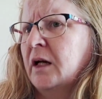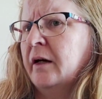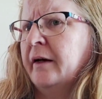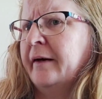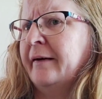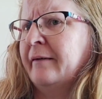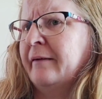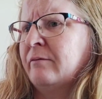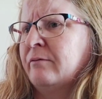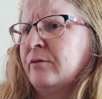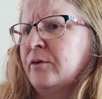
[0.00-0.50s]
I
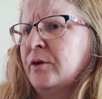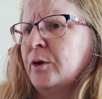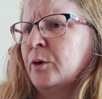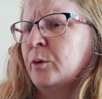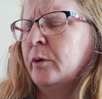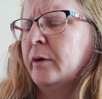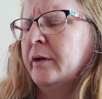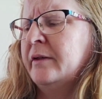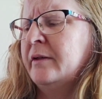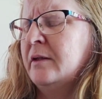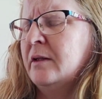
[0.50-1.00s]
have no
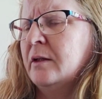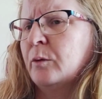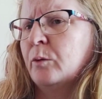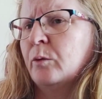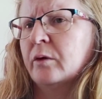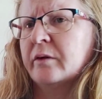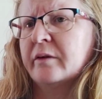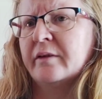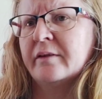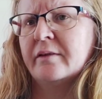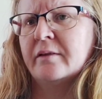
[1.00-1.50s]
idea
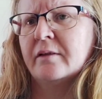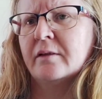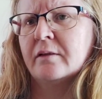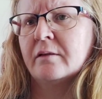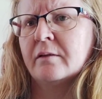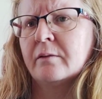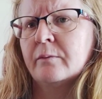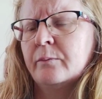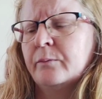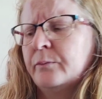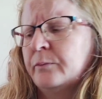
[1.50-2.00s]
what this
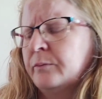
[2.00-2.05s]
is.